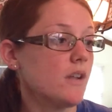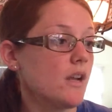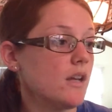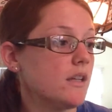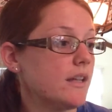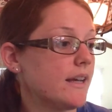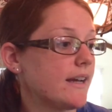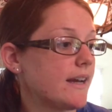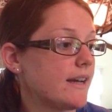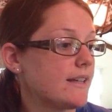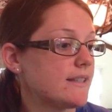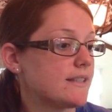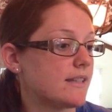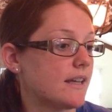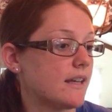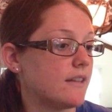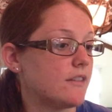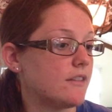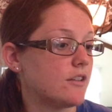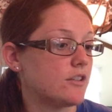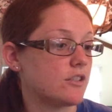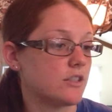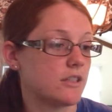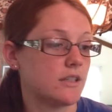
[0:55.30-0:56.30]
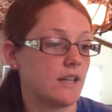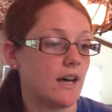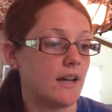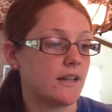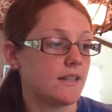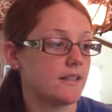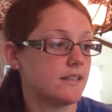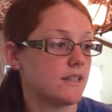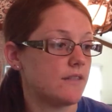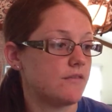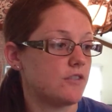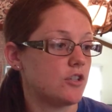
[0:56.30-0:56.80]
Like I said, there's a lot of
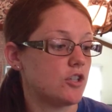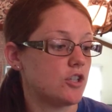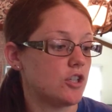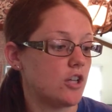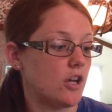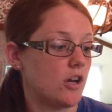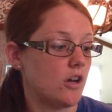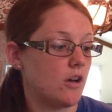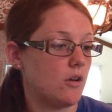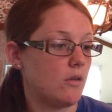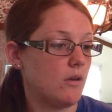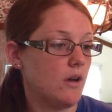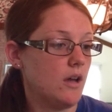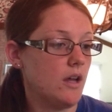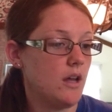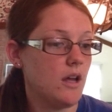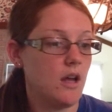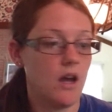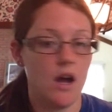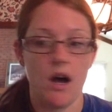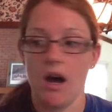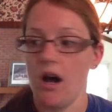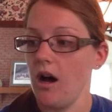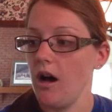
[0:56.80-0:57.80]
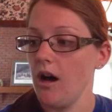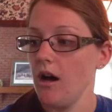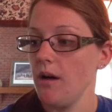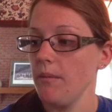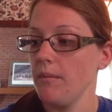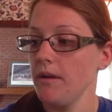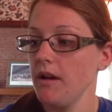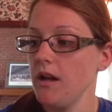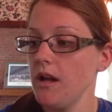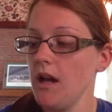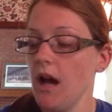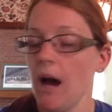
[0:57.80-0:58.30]
stuff to show.
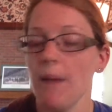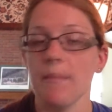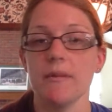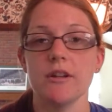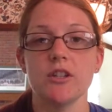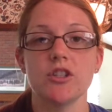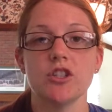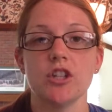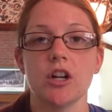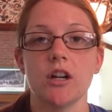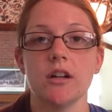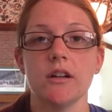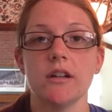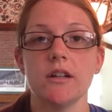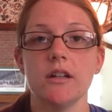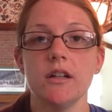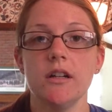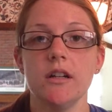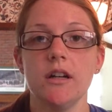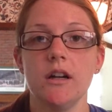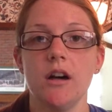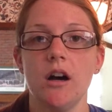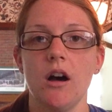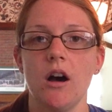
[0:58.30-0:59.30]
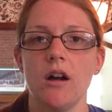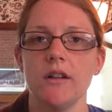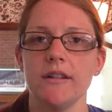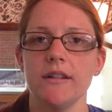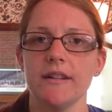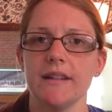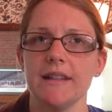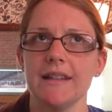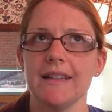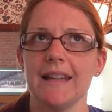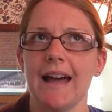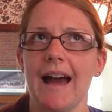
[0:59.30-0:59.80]
I'm going to start
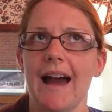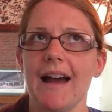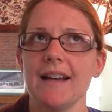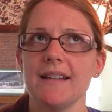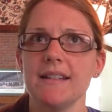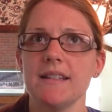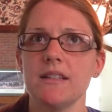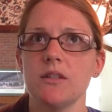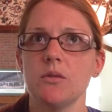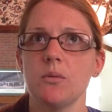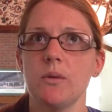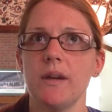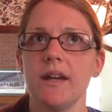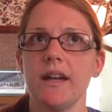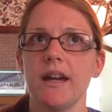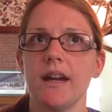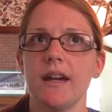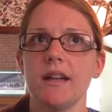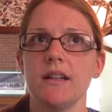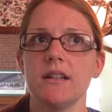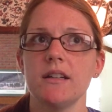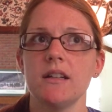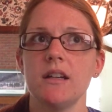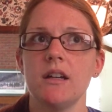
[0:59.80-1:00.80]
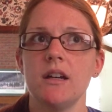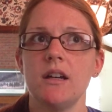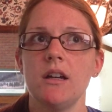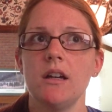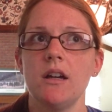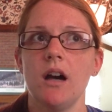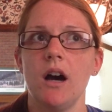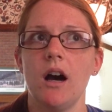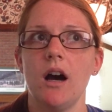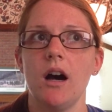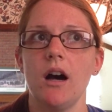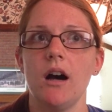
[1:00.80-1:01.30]
last weekend
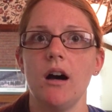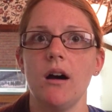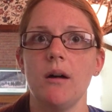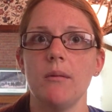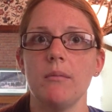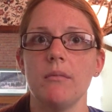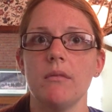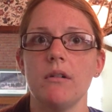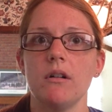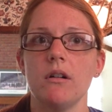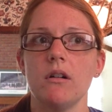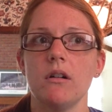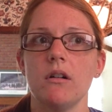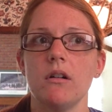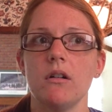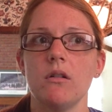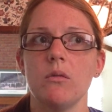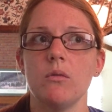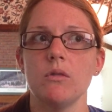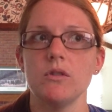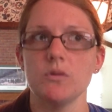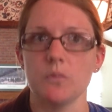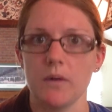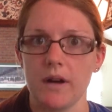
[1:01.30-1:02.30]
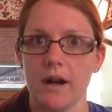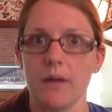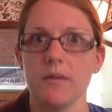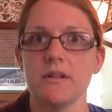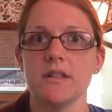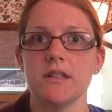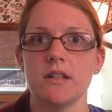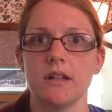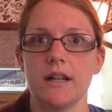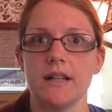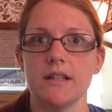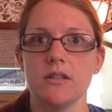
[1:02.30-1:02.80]
was when I was
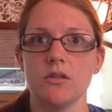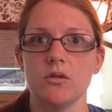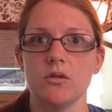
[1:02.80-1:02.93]
still at